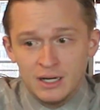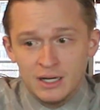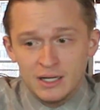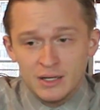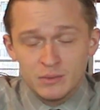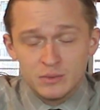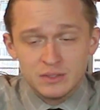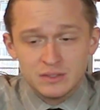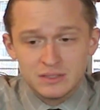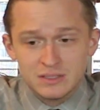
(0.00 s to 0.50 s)

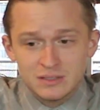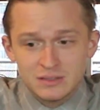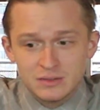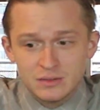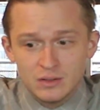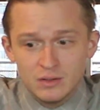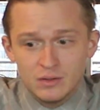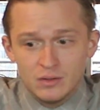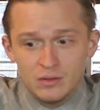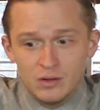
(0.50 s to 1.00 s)
it was
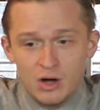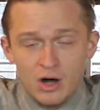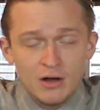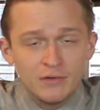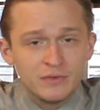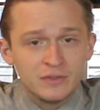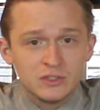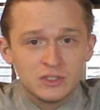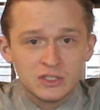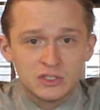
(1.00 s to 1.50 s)

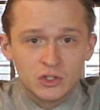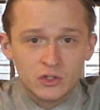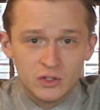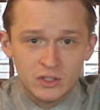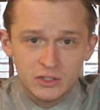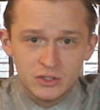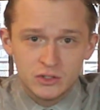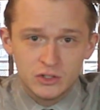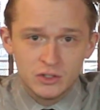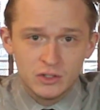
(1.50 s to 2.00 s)
often just
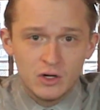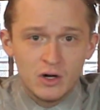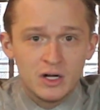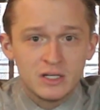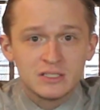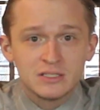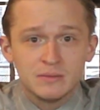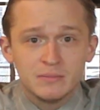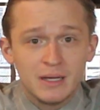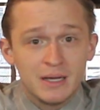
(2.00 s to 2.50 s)
Christian
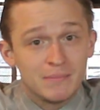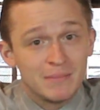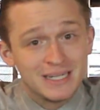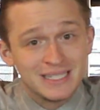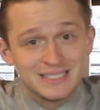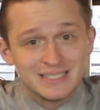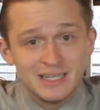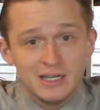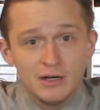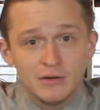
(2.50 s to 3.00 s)
Awesome and
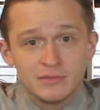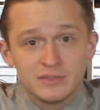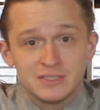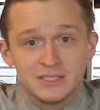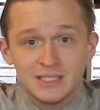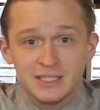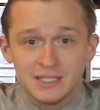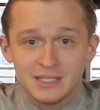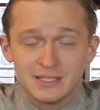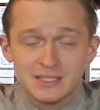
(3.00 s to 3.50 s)
myself
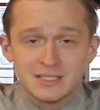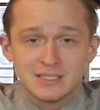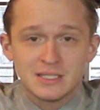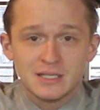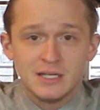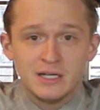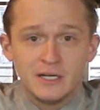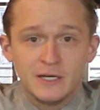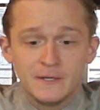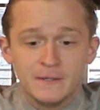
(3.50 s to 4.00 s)
sitting in the
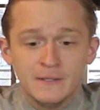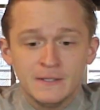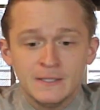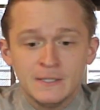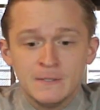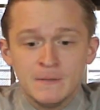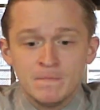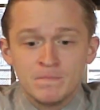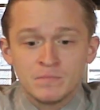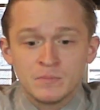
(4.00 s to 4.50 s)
salon,
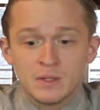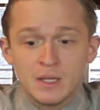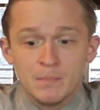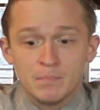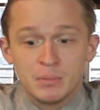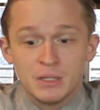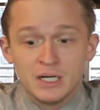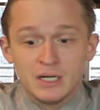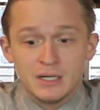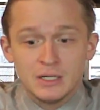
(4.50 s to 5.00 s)

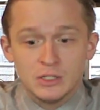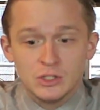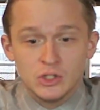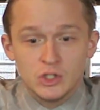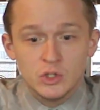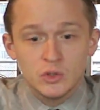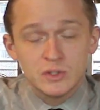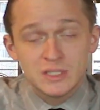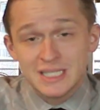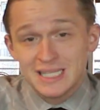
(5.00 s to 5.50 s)
but
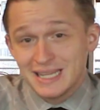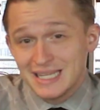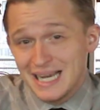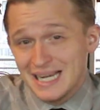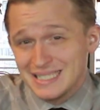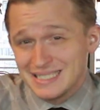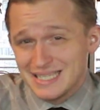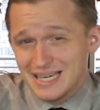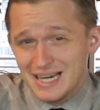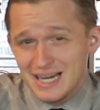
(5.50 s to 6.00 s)
using
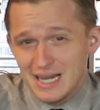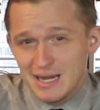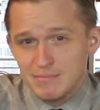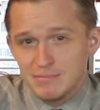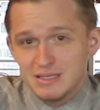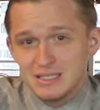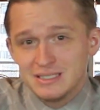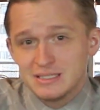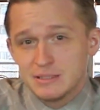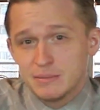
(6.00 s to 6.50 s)
that
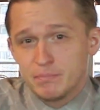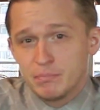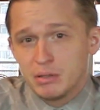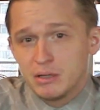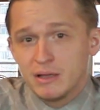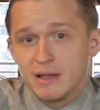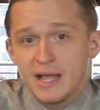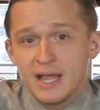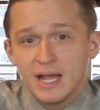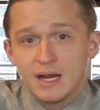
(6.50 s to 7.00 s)
time then to
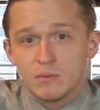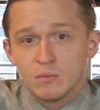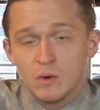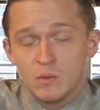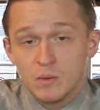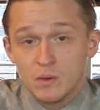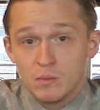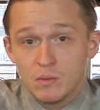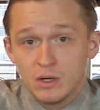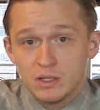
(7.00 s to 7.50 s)
plan
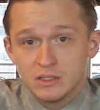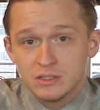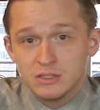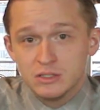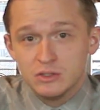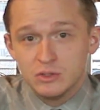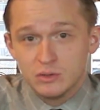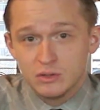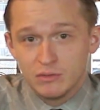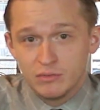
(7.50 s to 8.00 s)
what we wanted to
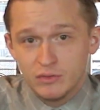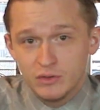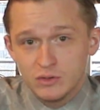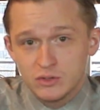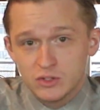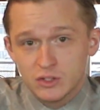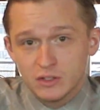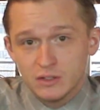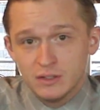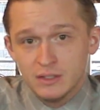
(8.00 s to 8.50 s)
do in the
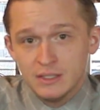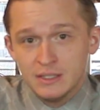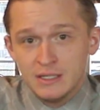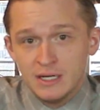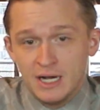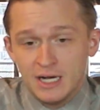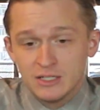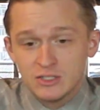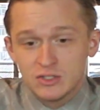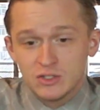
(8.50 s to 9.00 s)
future.
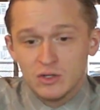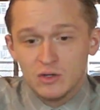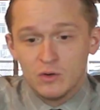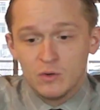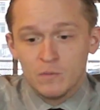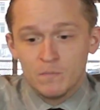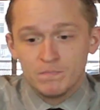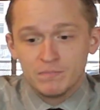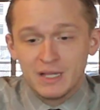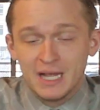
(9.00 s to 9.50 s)
And
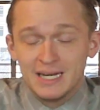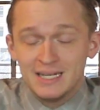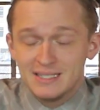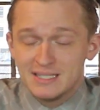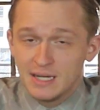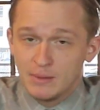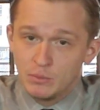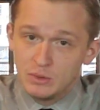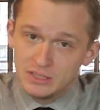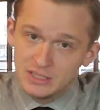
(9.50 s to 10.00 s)
so
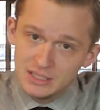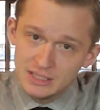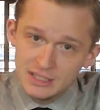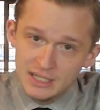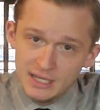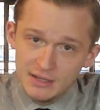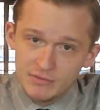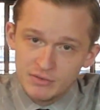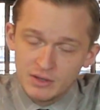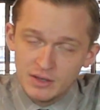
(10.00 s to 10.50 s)
anytime we didn't
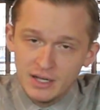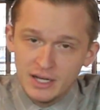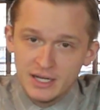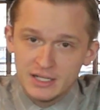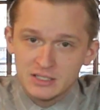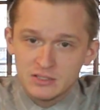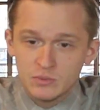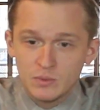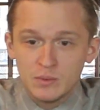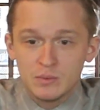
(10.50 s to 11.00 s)
have
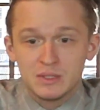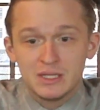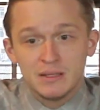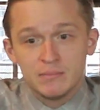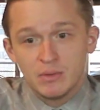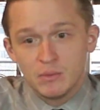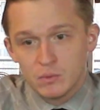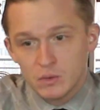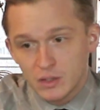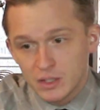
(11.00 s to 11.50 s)
clients, we would
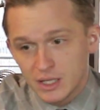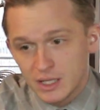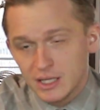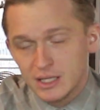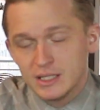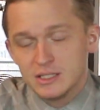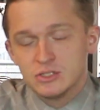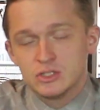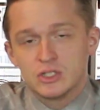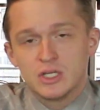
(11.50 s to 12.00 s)
then be working
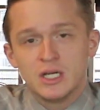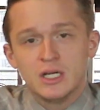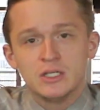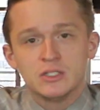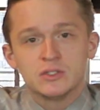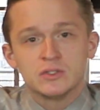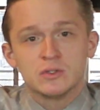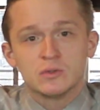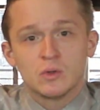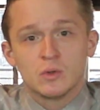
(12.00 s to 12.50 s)
on
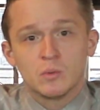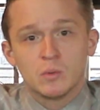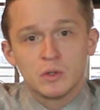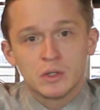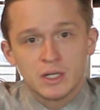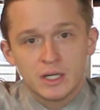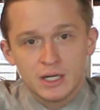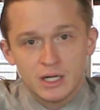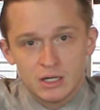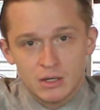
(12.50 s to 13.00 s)
education or
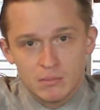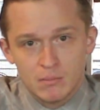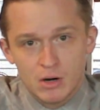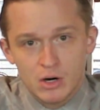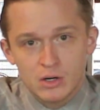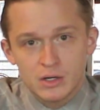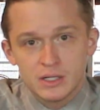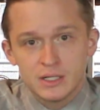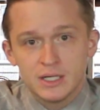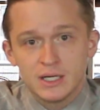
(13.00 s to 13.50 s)
working on our
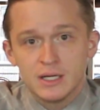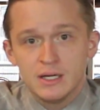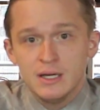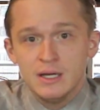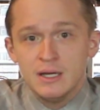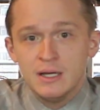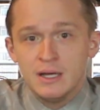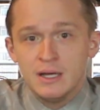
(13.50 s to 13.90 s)
marketing.